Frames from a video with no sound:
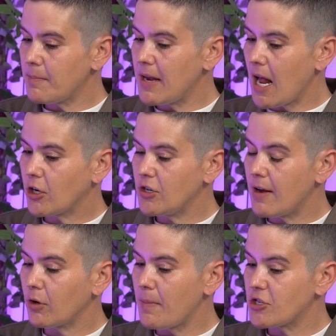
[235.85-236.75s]
I mean, I could
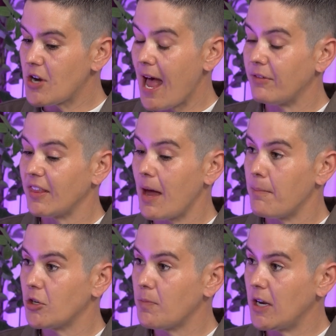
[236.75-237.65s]
never imagine having that
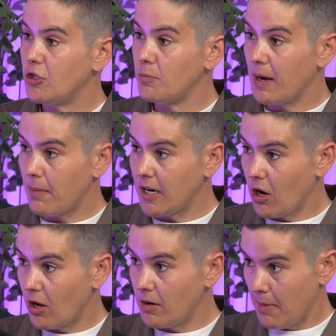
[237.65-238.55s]
much money to make money
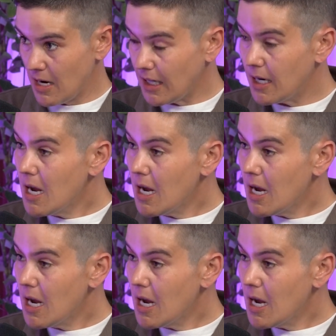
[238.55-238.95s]
on money.